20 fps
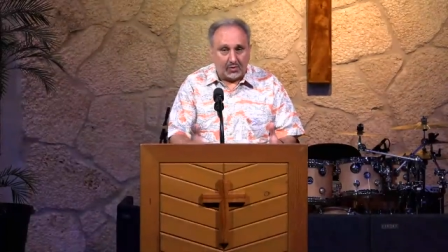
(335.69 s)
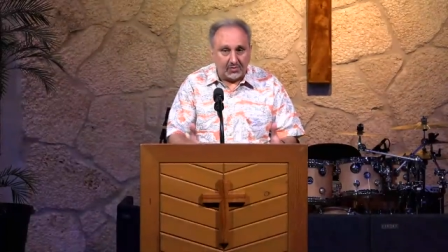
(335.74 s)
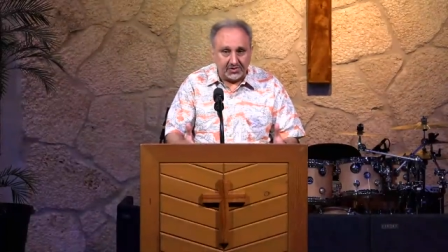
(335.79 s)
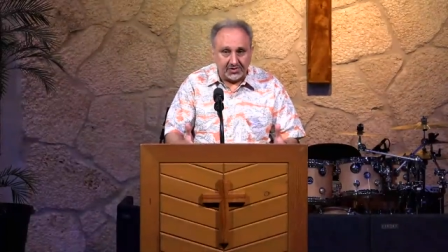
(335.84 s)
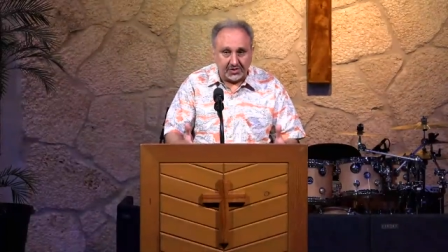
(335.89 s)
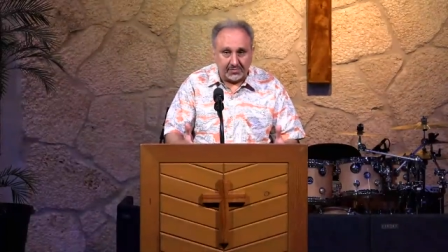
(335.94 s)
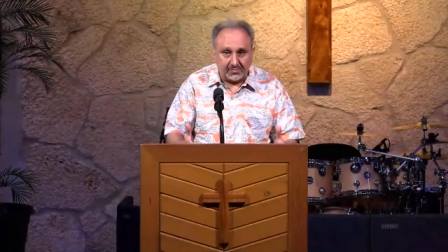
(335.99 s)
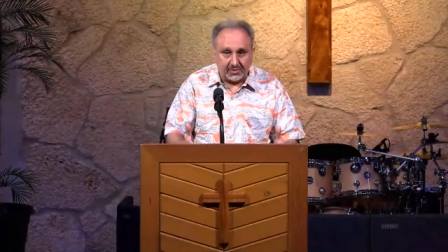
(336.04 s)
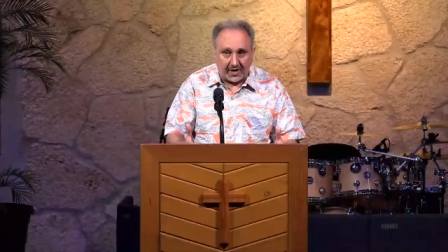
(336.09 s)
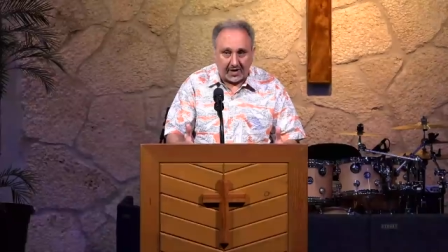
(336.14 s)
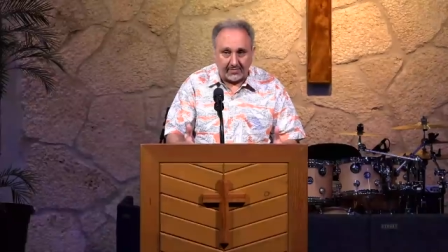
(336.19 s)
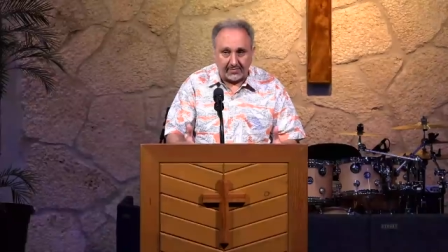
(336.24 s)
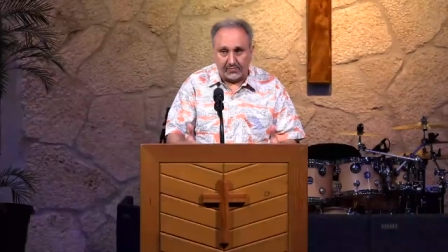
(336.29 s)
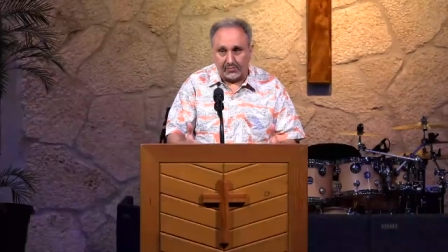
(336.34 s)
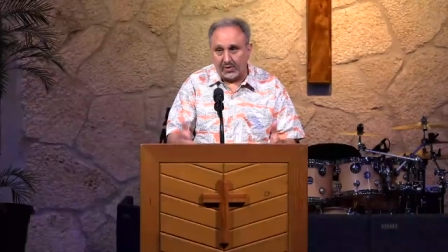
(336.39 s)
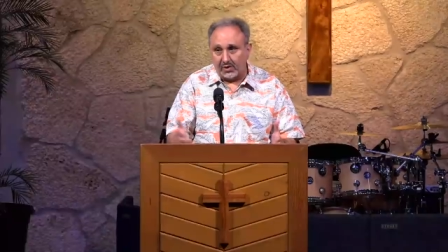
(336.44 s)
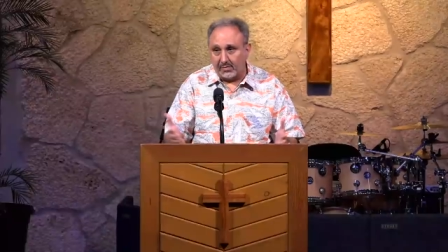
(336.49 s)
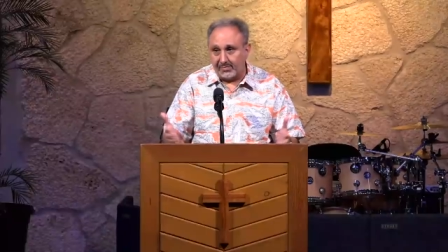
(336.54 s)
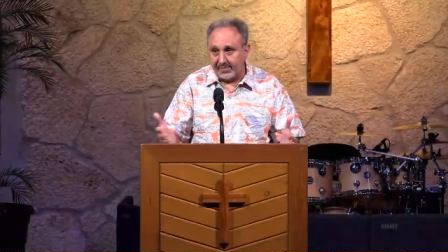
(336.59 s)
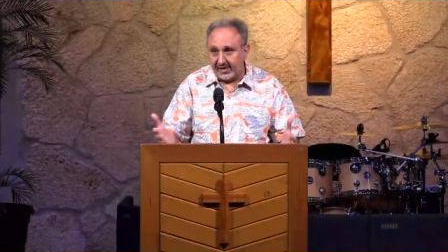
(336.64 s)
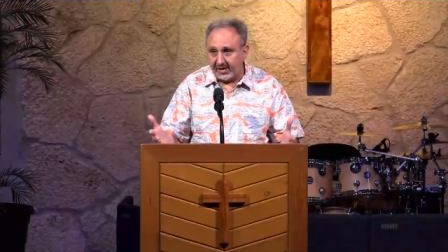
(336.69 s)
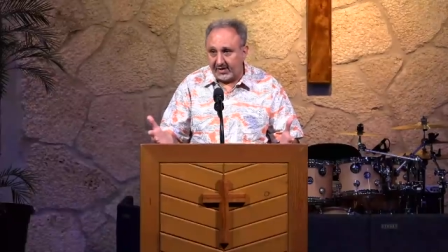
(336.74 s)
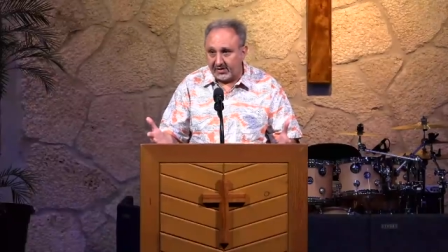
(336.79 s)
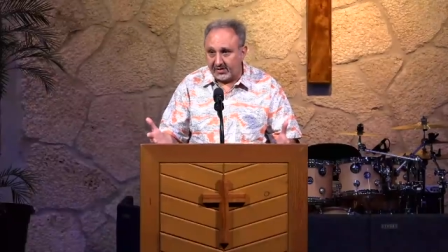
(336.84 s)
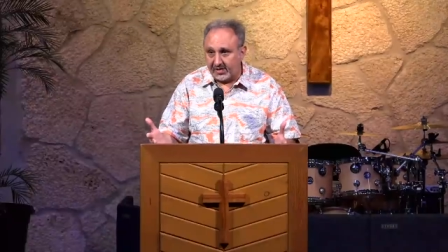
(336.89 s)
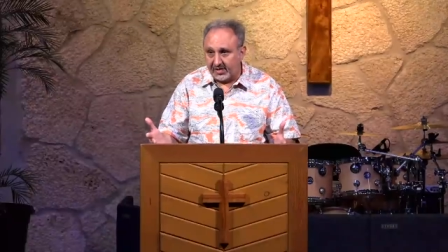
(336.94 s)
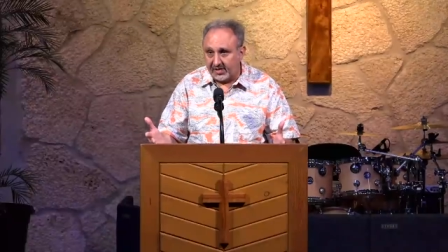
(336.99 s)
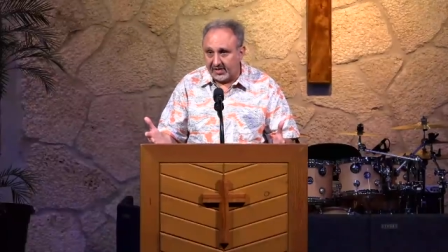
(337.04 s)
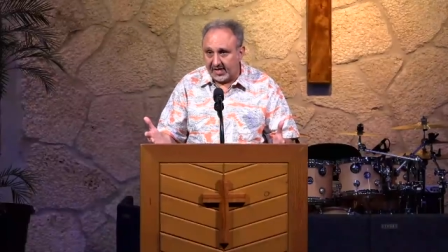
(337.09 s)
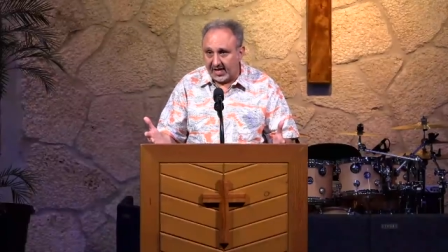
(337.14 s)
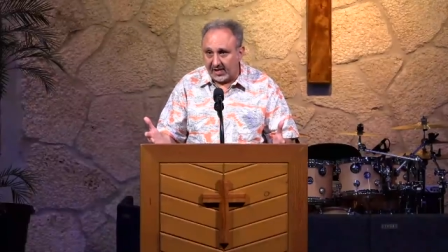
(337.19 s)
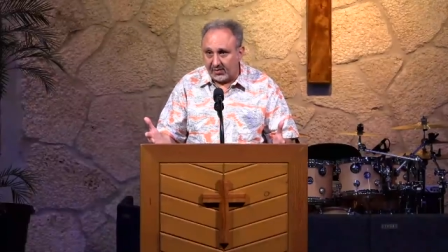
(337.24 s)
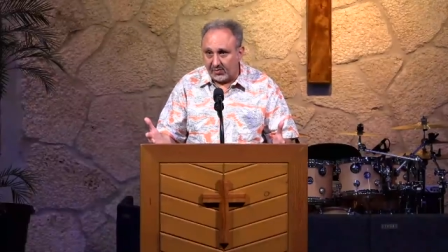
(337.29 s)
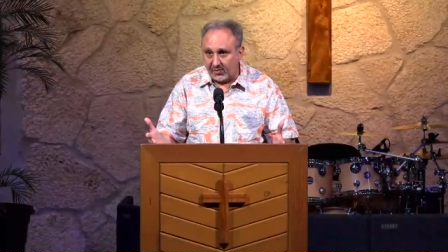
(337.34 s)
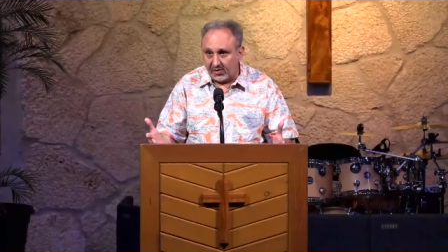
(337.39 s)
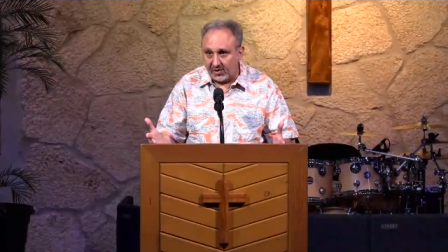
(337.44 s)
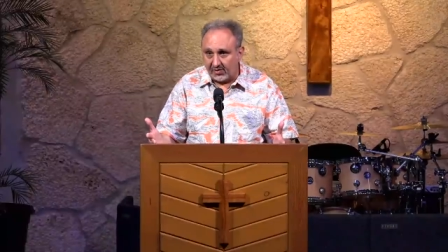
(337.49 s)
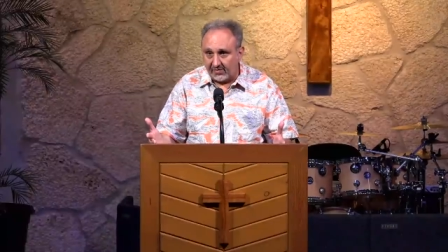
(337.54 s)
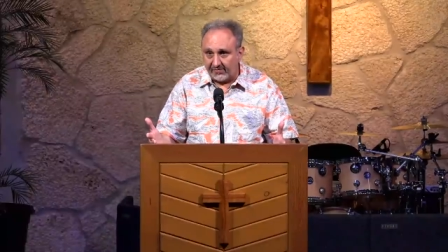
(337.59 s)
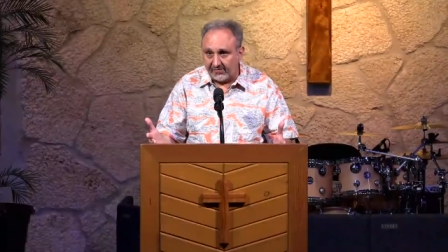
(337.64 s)
What was the problem? Well, apparently they
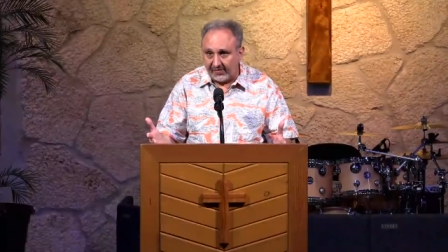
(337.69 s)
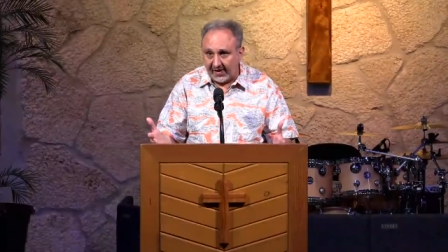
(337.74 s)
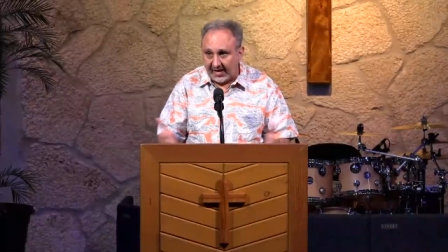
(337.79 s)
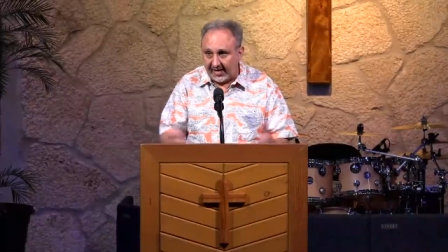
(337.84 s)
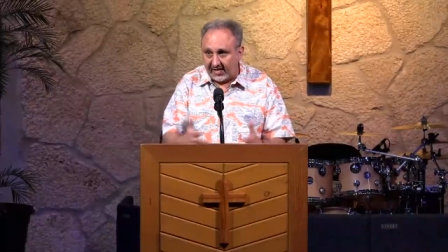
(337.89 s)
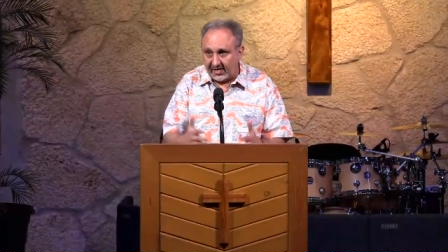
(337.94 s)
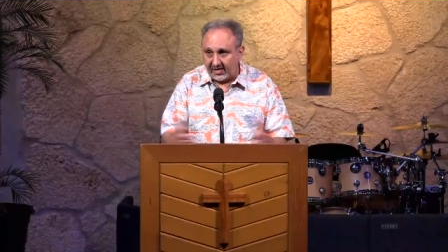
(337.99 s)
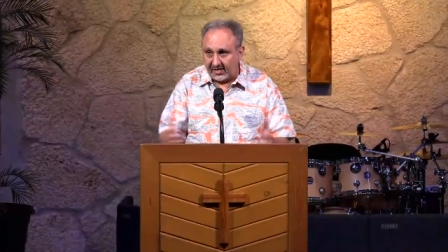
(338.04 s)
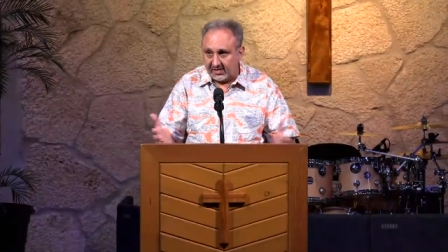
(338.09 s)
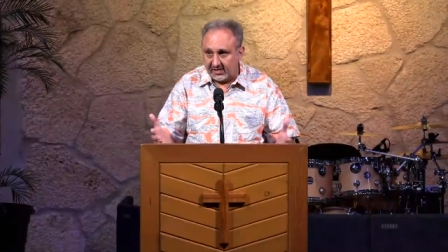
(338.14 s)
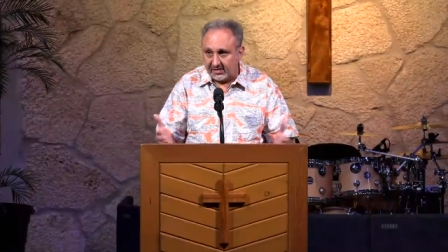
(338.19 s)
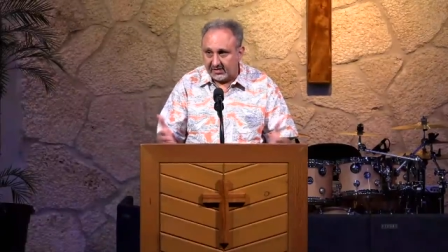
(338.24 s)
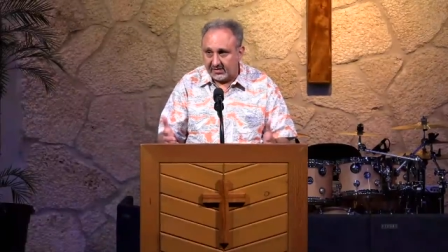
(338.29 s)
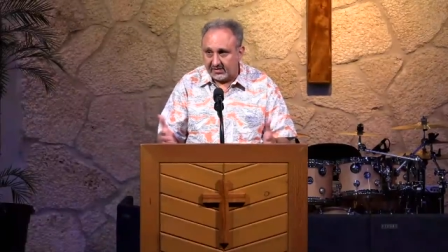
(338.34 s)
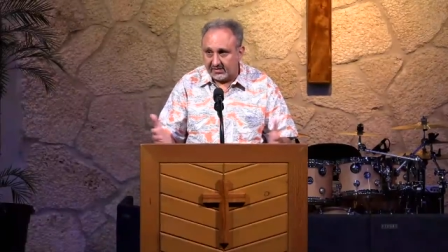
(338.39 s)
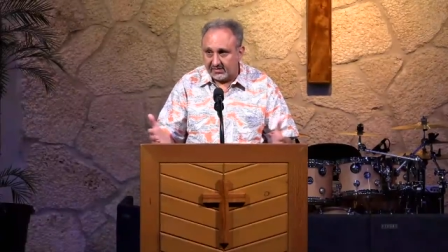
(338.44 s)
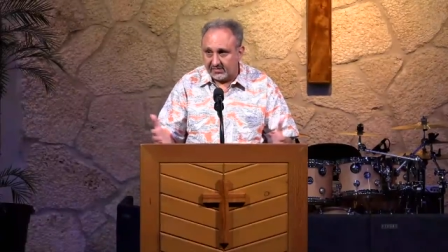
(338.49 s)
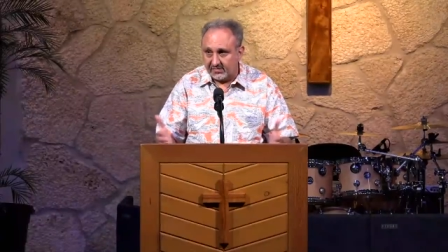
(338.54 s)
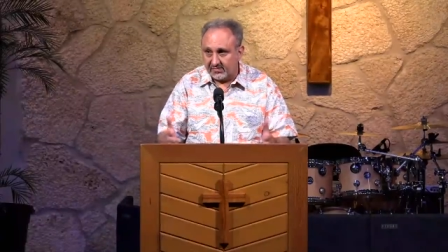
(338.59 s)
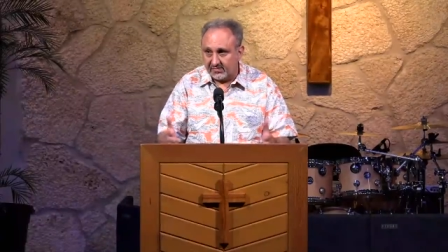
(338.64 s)
were fighting